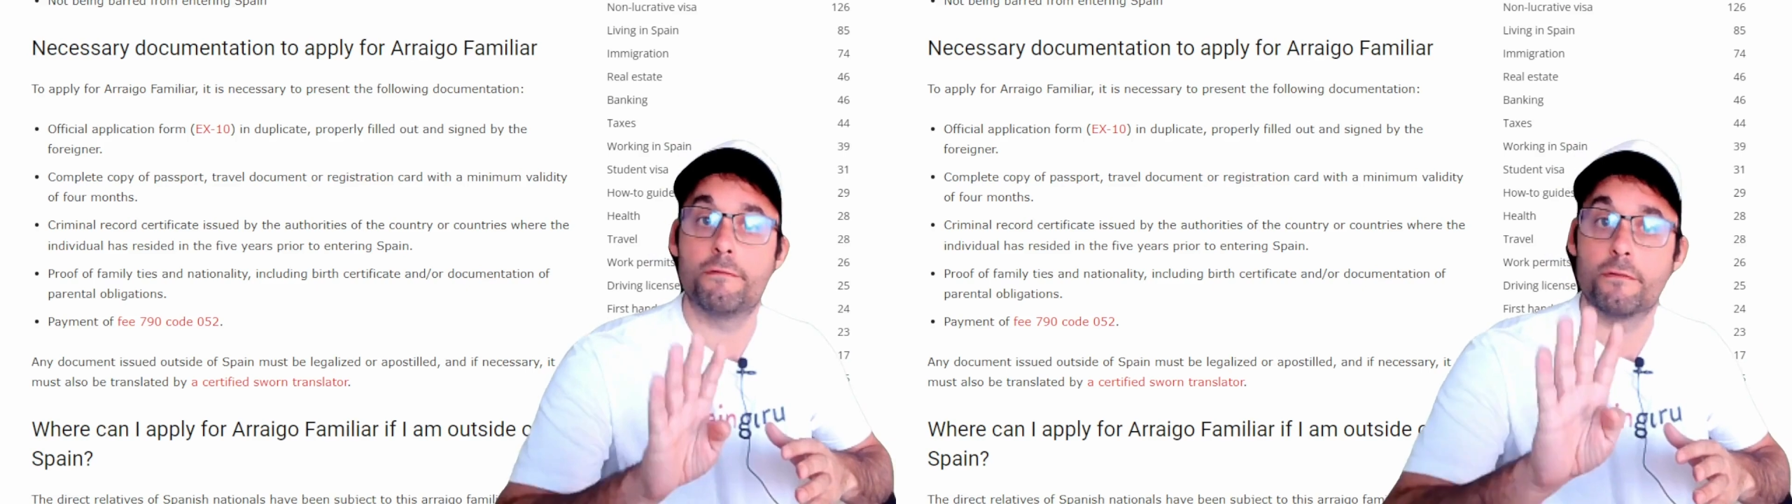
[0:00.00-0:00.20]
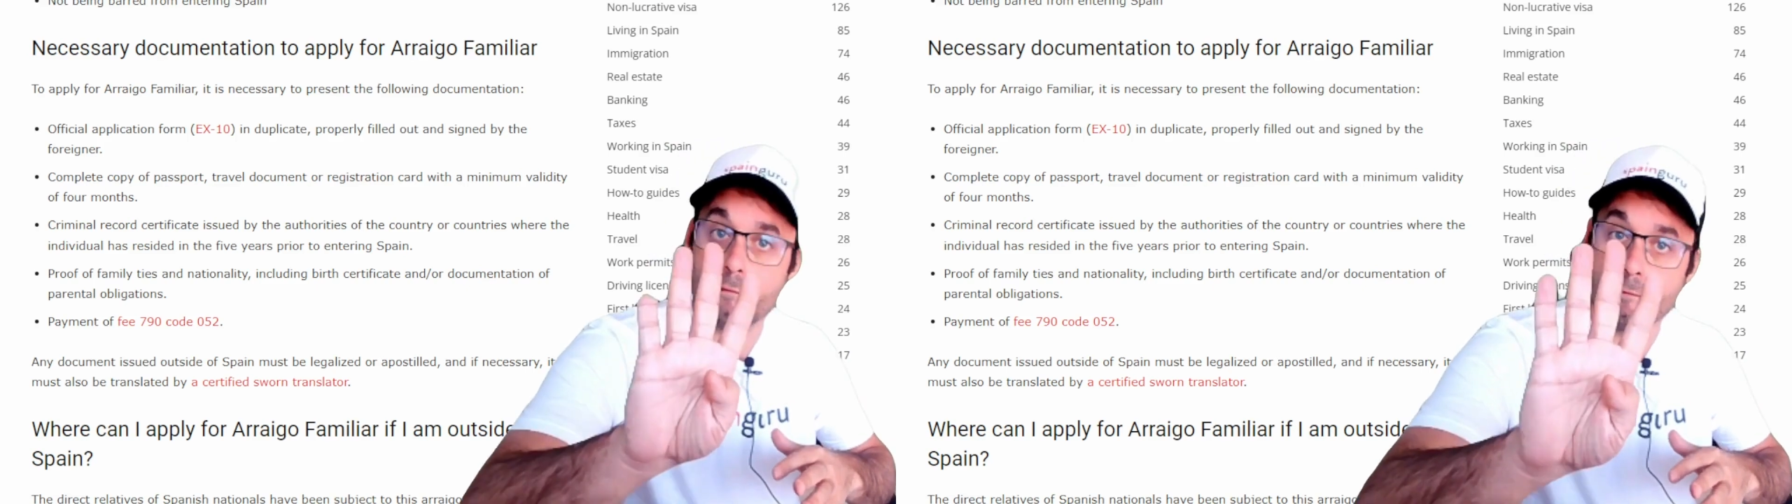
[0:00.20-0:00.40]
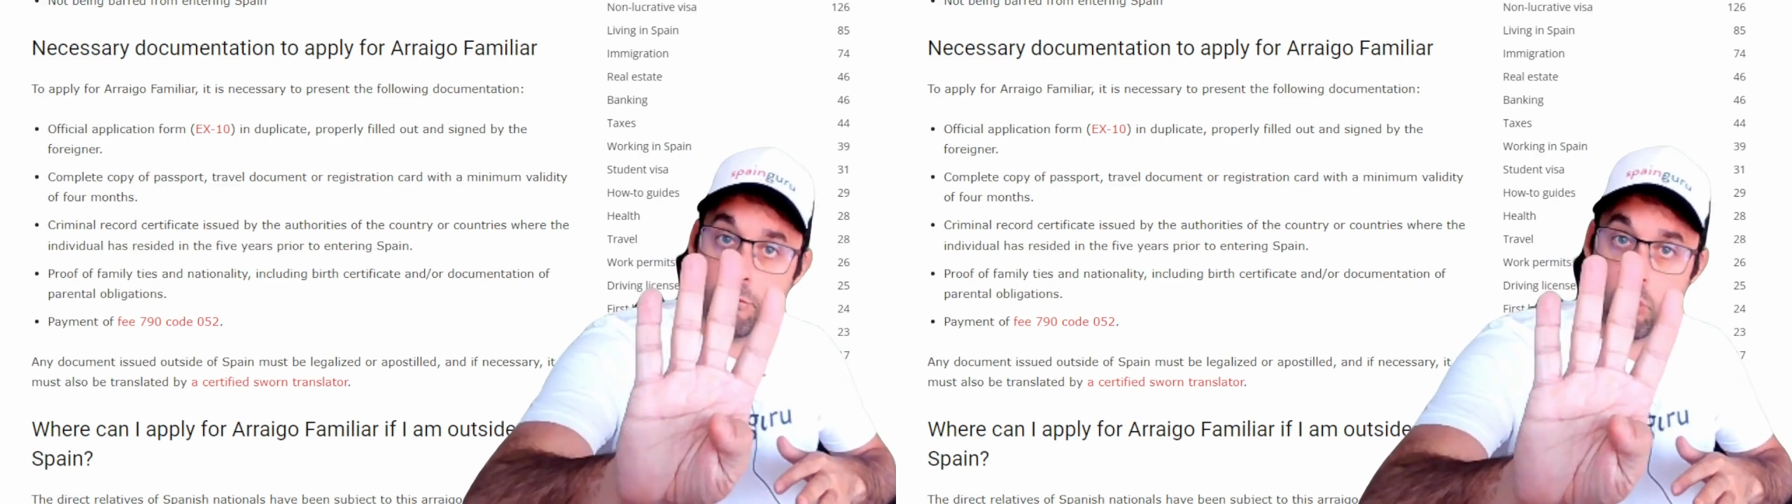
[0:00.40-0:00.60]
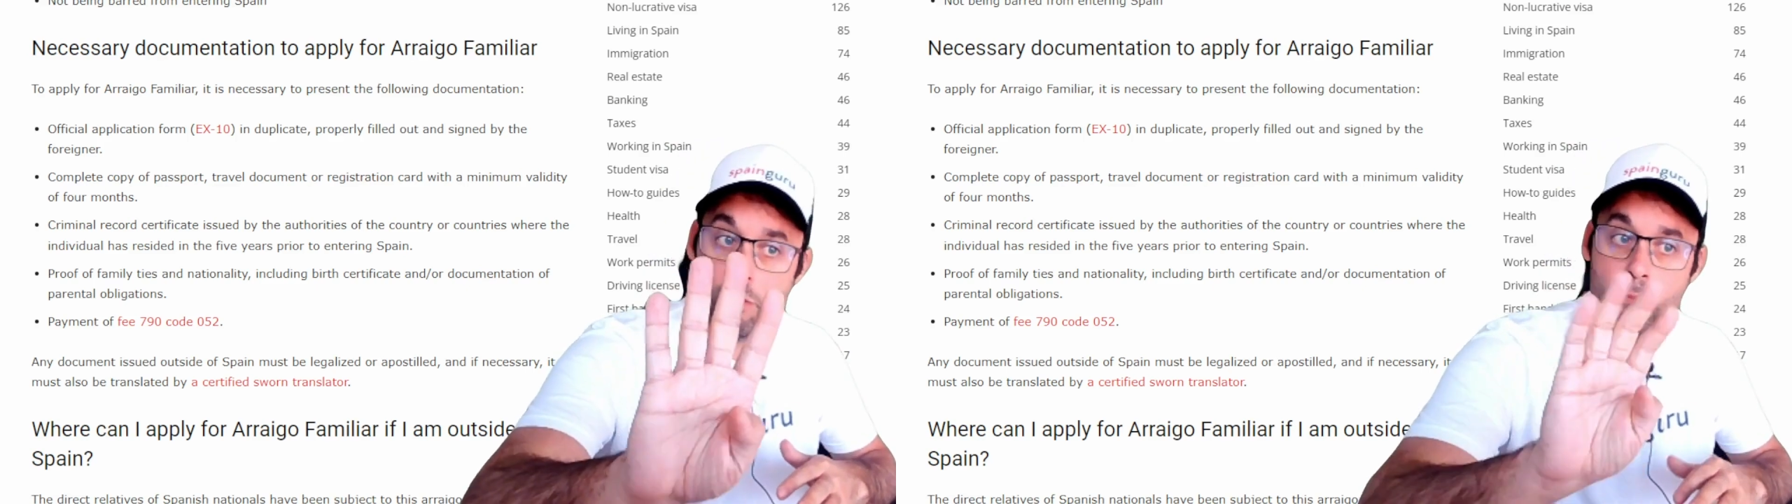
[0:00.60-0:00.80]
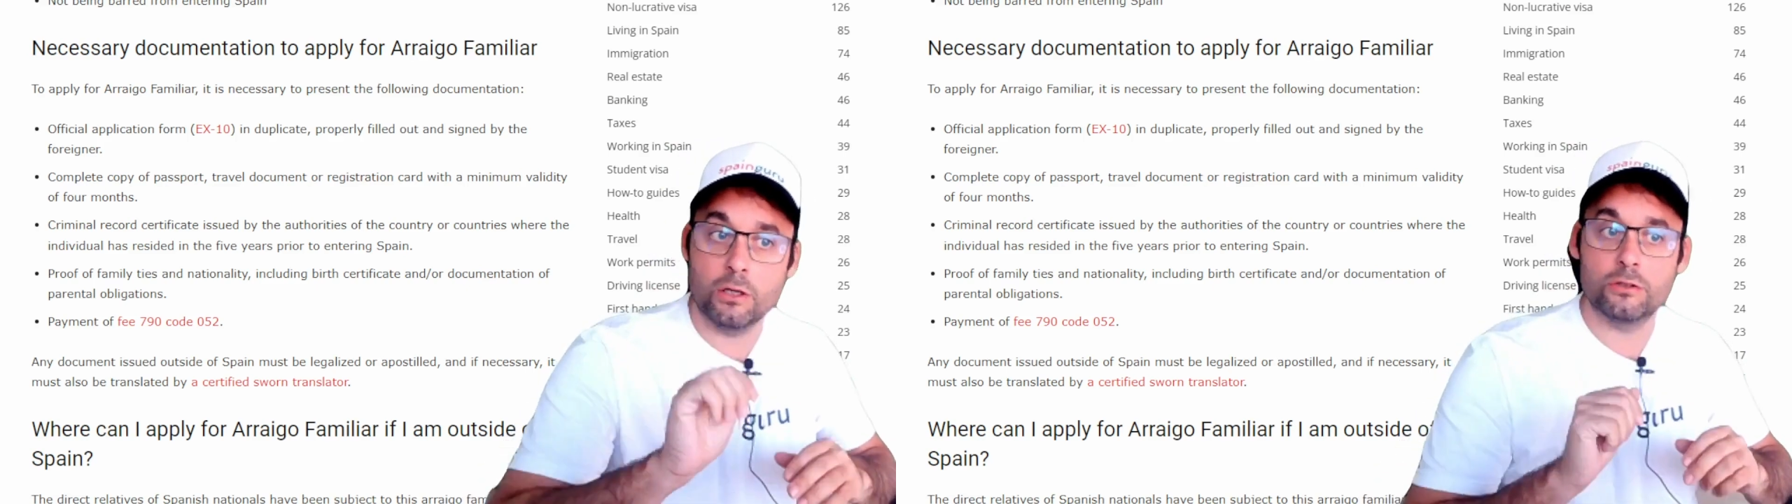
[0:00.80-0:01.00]

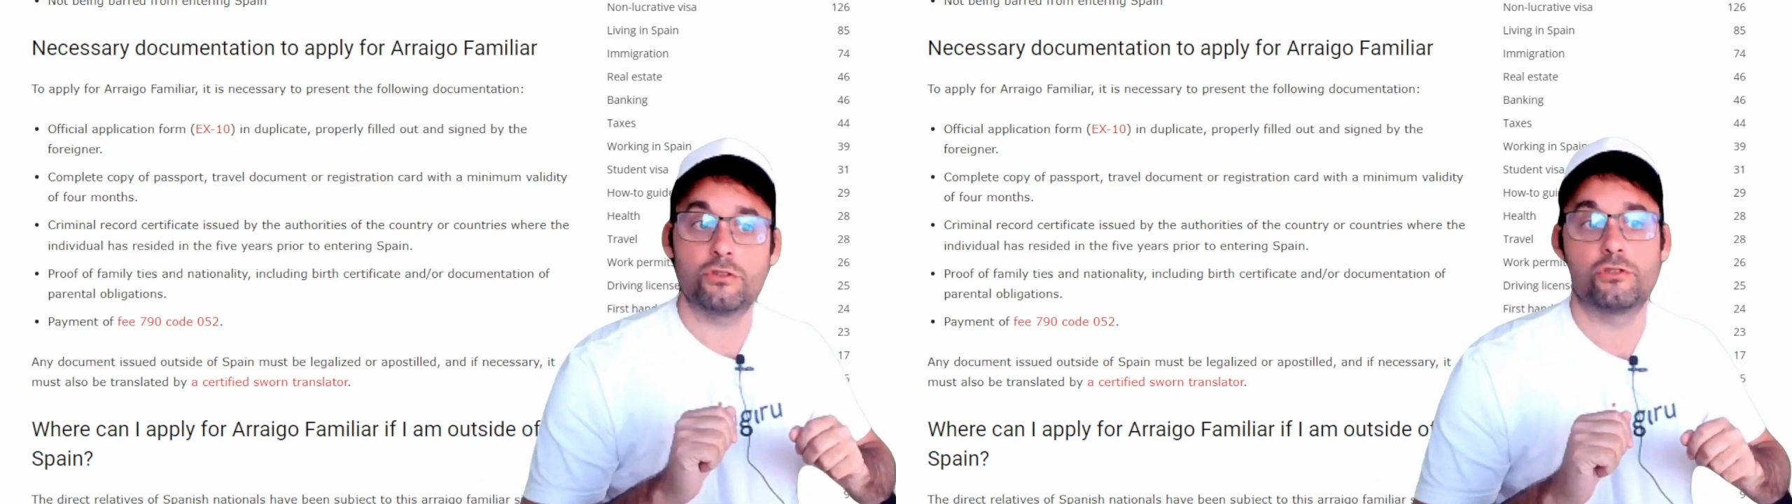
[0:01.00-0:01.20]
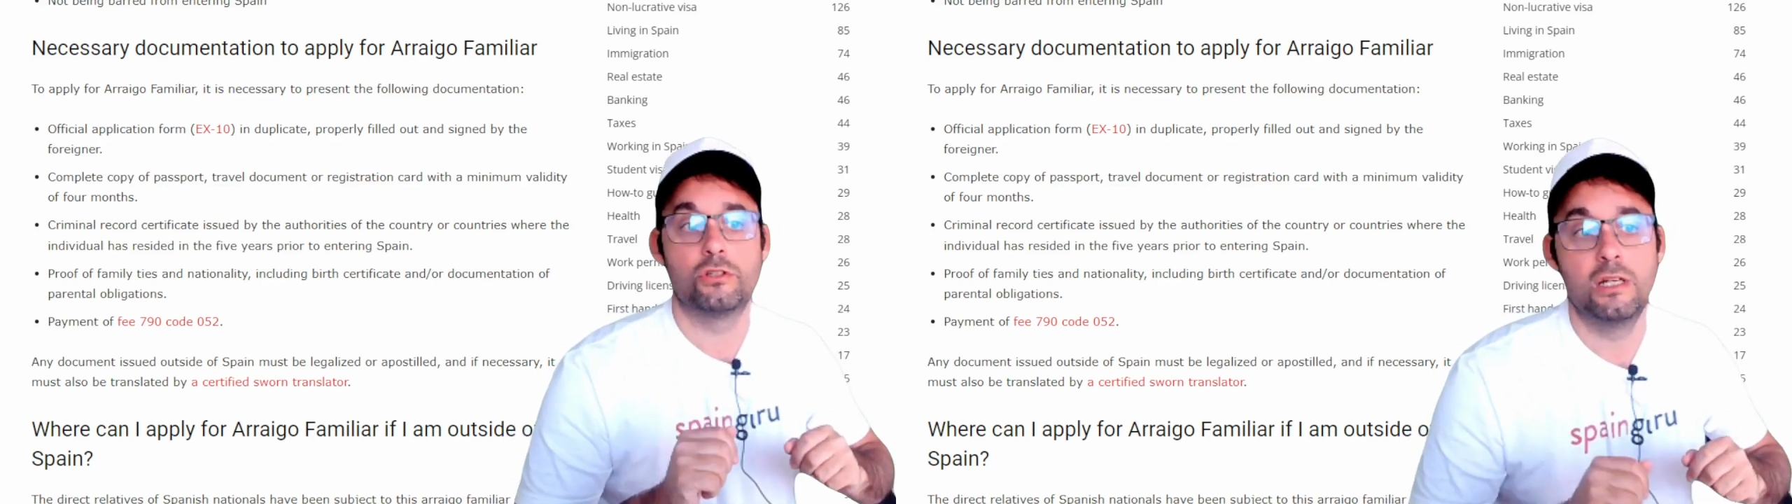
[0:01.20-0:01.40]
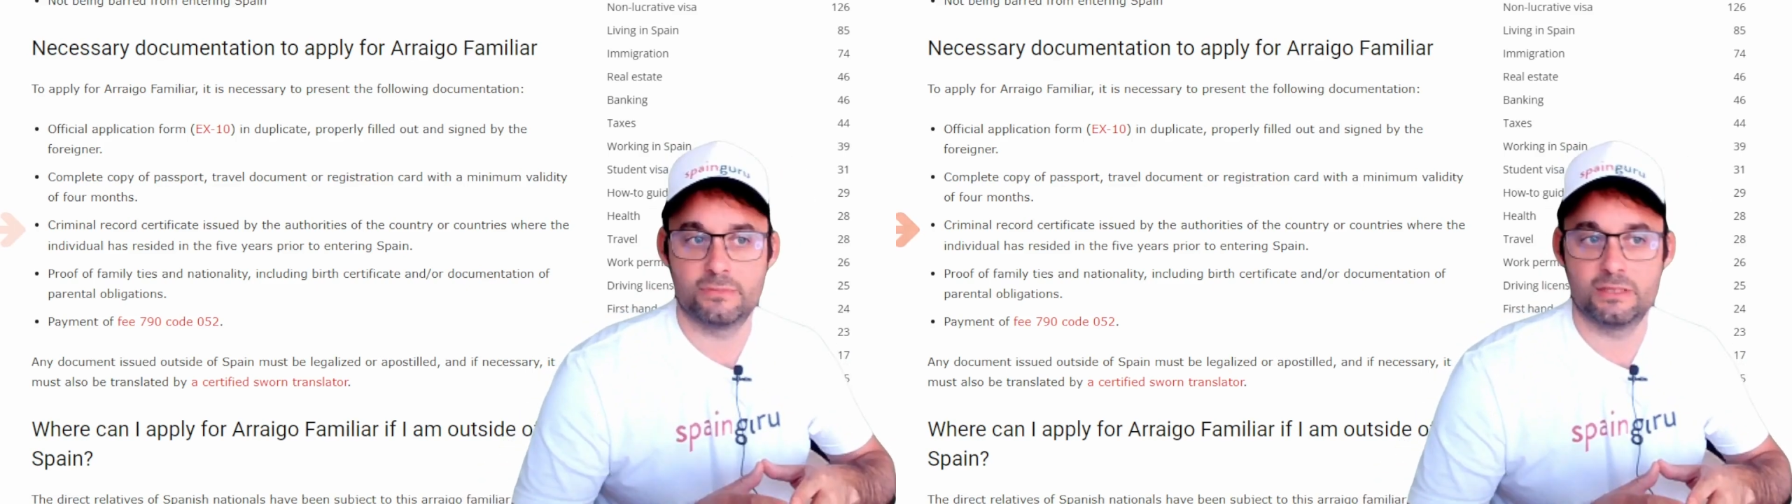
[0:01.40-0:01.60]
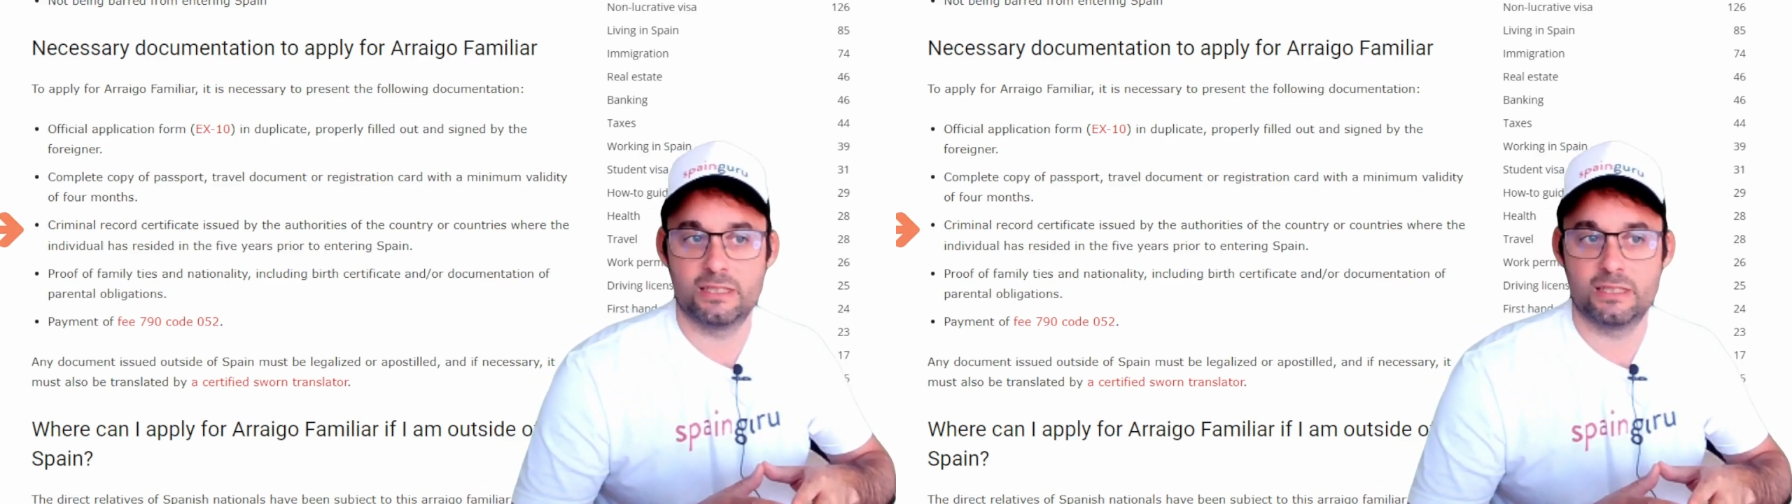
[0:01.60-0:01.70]
4 months.